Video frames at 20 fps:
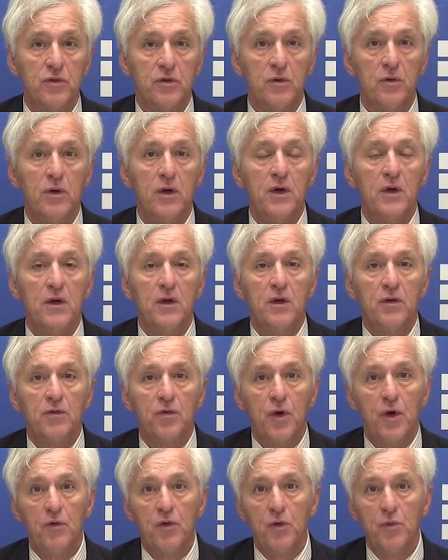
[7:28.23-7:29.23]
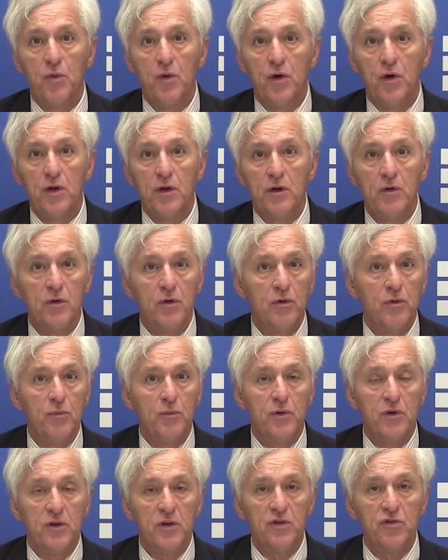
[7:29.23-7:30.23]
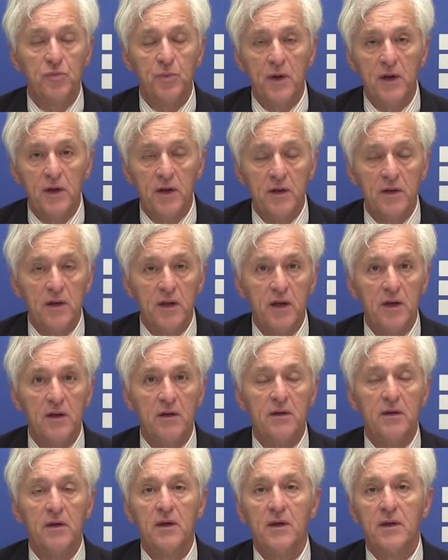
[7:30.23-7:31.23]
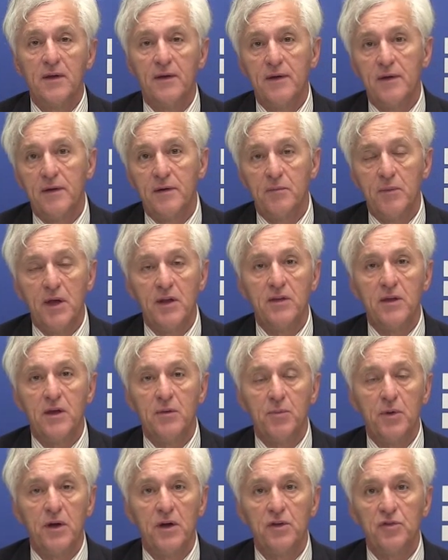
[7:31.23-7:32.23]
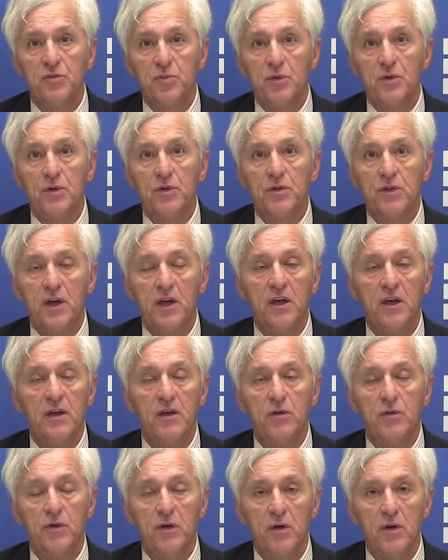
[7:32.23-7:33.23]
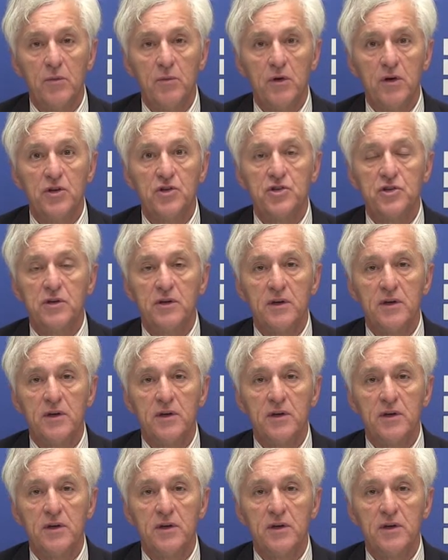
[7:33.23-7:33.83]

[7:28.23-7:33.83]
So for everyone who participated in that and made that possible, thank you very much.